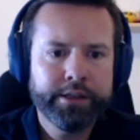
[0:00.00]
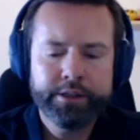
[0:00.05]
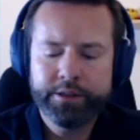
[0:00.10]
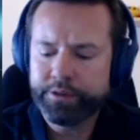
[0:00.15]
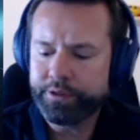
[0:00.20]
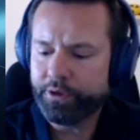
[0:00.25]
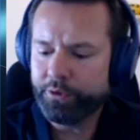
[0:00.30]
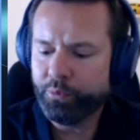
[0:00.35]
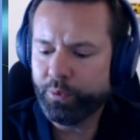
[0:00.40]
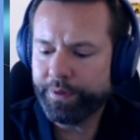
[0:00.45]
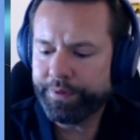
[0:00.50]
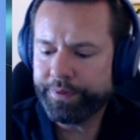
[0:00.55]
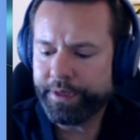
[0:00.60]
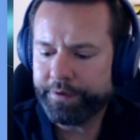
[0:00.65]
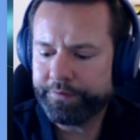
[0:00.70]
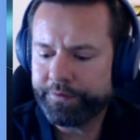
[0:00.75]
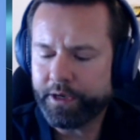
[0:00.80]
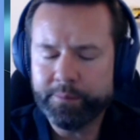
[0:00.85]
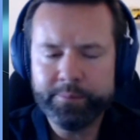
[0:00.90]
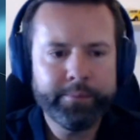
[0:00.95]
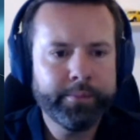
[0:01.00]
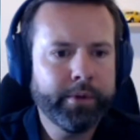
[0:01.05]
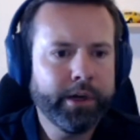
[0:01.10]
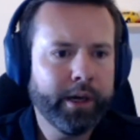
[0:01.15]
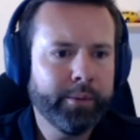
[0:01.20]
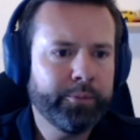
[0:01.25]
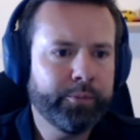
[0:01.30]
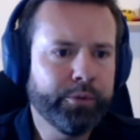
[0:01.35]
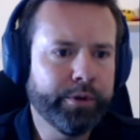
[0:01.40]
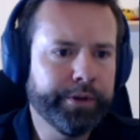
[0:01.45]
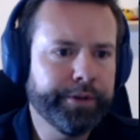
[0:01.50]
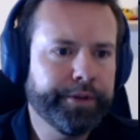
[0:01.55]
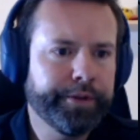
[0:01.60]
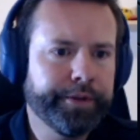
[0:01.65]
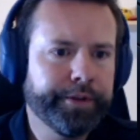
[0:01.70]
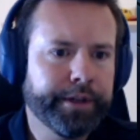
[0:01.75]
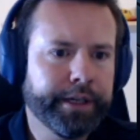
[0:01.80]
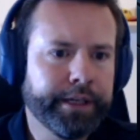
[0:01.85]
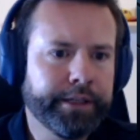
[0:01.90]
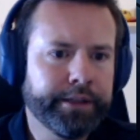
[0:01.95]
So what they've come up with
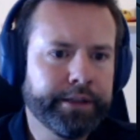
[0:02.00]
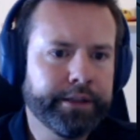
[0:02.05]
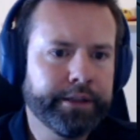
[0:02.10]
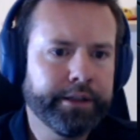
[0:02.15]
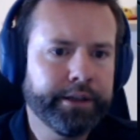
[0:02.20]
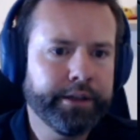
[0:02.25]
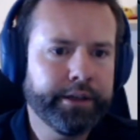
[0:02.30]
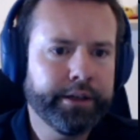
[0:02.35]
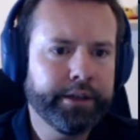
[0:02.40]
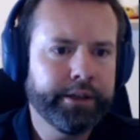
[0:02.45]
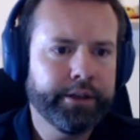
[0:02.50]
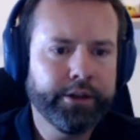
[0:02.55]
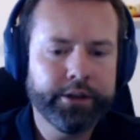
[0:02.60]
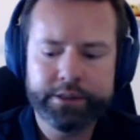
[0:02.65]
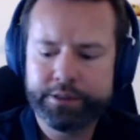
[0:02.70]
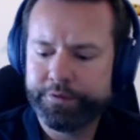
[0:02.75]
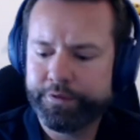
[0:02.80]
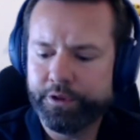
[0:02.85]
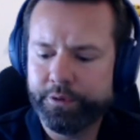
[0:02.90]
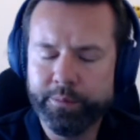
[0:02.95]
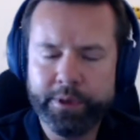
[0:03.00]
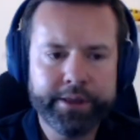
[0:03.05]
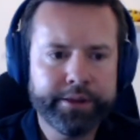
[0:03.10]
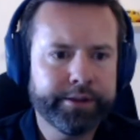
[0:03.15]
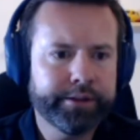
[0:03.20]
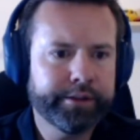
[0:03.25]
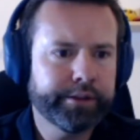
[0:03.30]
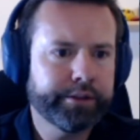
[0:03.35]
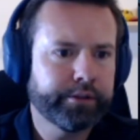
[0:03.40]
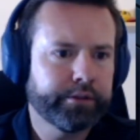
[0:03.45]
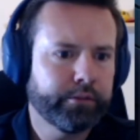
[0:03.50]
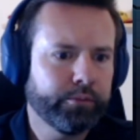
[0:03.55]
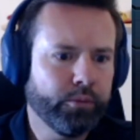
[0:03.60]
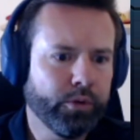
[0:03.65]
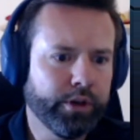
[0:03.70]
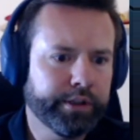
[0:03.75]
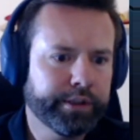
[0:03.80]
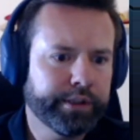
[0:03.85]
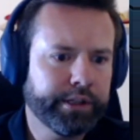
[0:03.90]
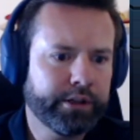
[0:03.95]
in the last few months
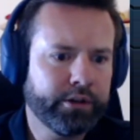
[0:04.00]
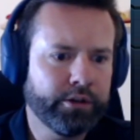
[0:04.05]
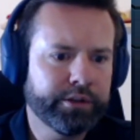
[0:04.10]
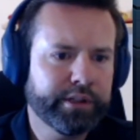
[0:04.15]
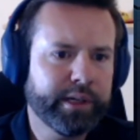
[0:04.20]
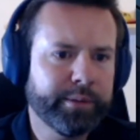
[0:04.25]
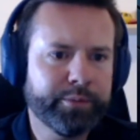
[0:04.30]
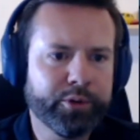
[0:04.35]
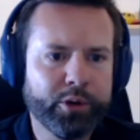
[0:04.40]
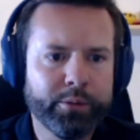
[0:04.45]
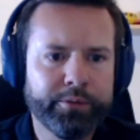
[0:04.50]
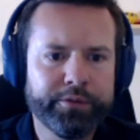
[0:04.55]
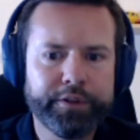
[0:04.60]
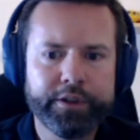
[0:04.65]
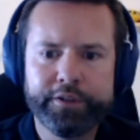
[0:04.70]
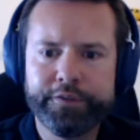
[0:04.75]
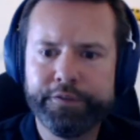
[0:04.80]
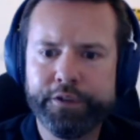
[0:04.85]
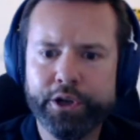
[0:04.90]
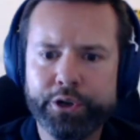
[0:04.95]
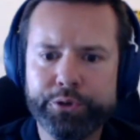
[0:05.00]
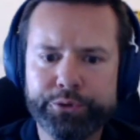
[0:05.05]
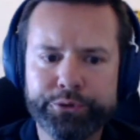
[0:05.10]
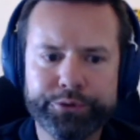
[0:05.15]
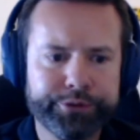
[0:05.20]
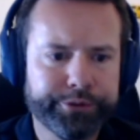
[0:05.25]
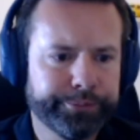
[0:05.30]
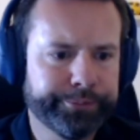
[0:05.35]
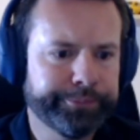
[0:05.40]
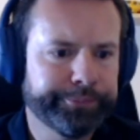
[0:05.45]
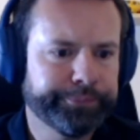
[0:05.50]
was the concept of flows.